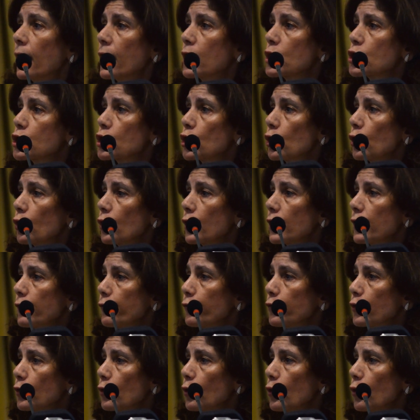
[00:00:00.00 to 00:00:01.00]
So
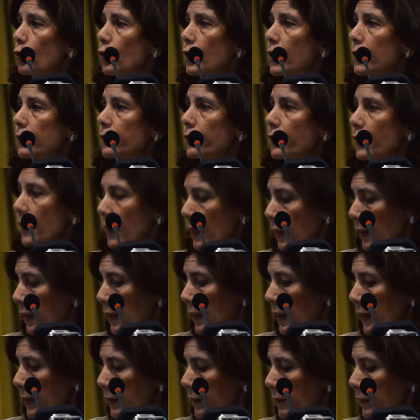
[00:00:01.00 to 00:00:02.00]
if you look at
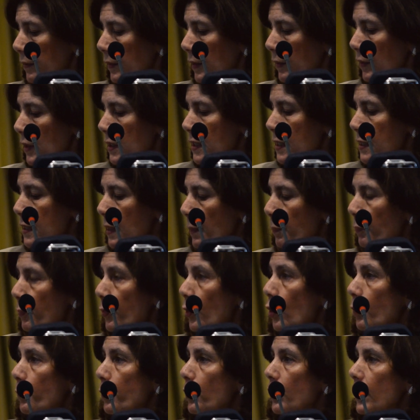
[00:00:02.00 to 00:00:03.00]
this is the
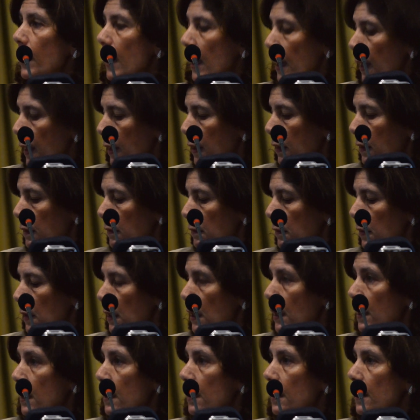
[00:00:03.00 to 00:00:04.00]
purple line
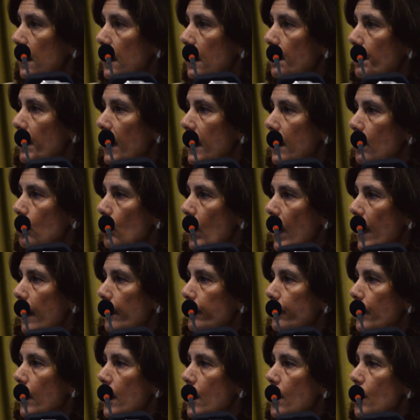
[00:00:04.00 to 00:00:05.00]
here in my
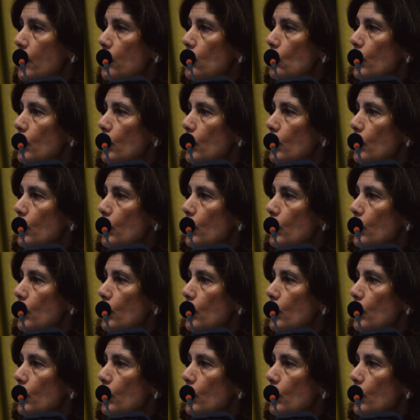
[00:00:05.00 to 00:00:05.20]
graph,